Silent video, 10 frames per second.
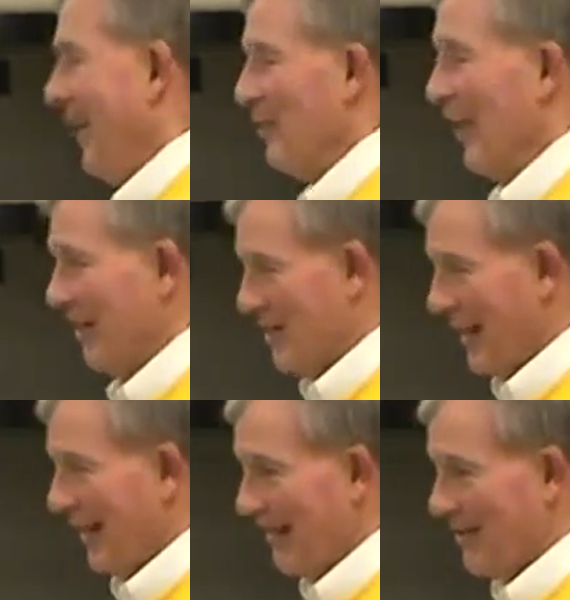I'm not a
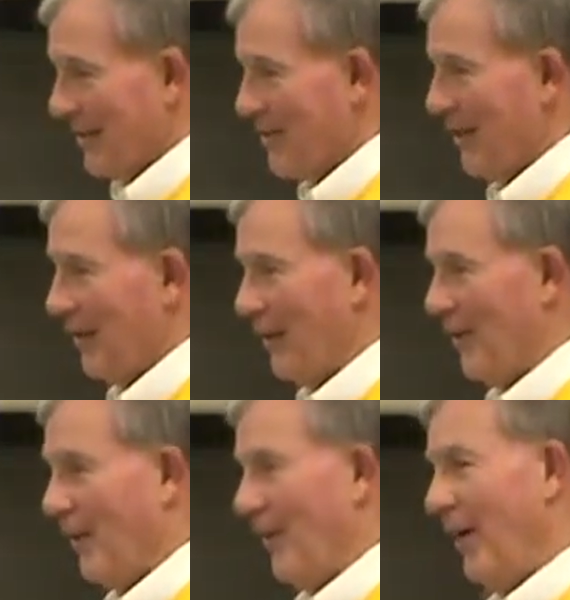scientist, so I
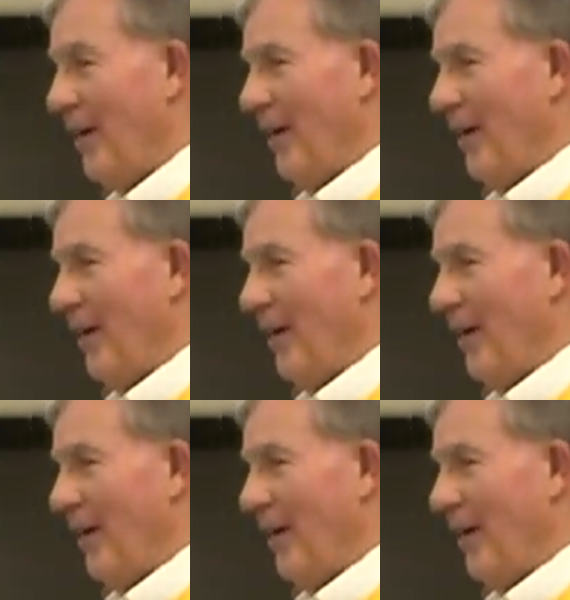don't know